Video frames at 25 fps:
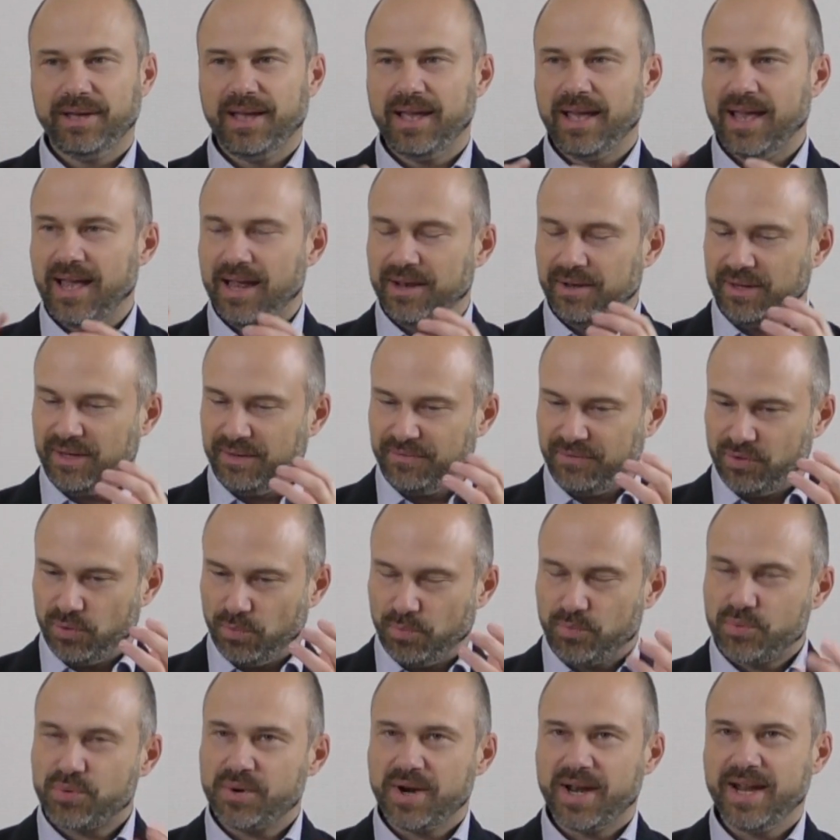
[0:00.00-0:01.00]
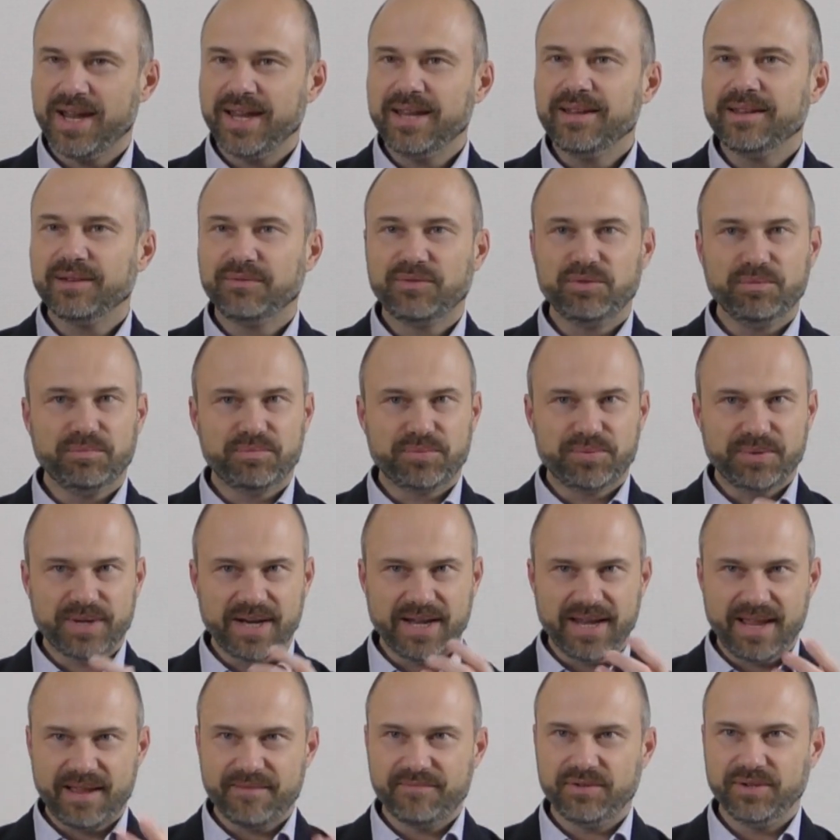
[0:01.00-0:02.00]
And if you pray
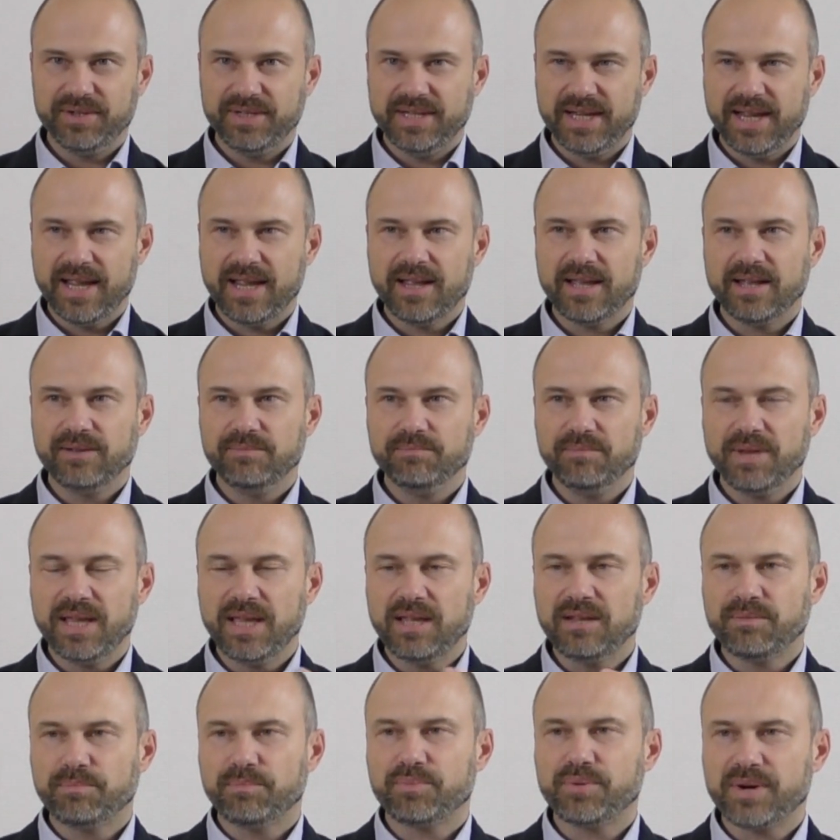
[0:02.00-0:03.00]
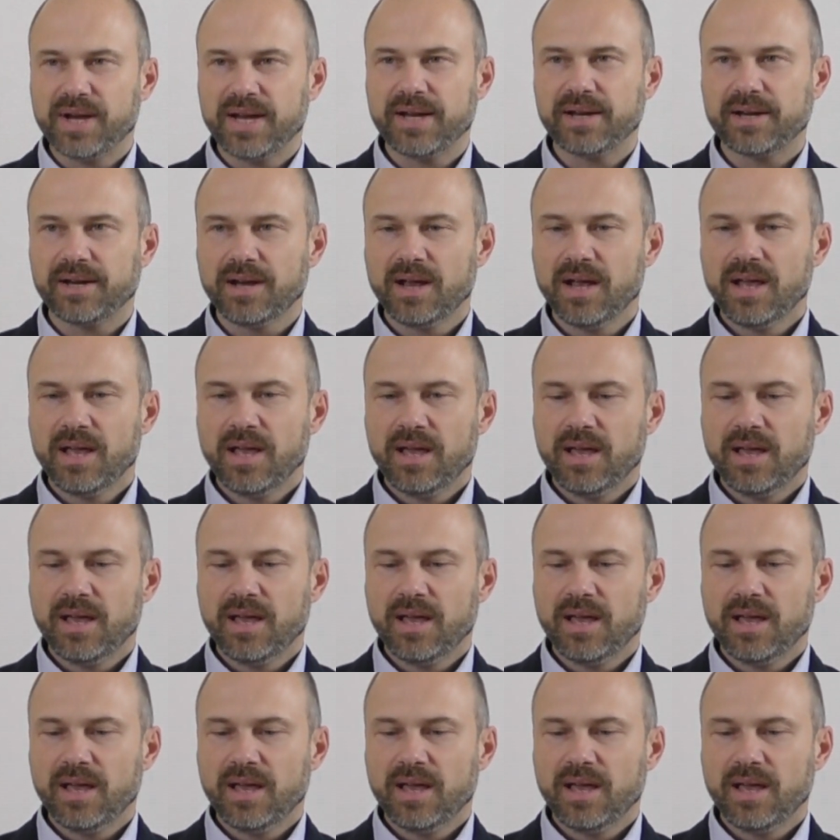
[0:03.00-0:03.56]
every day and make prayer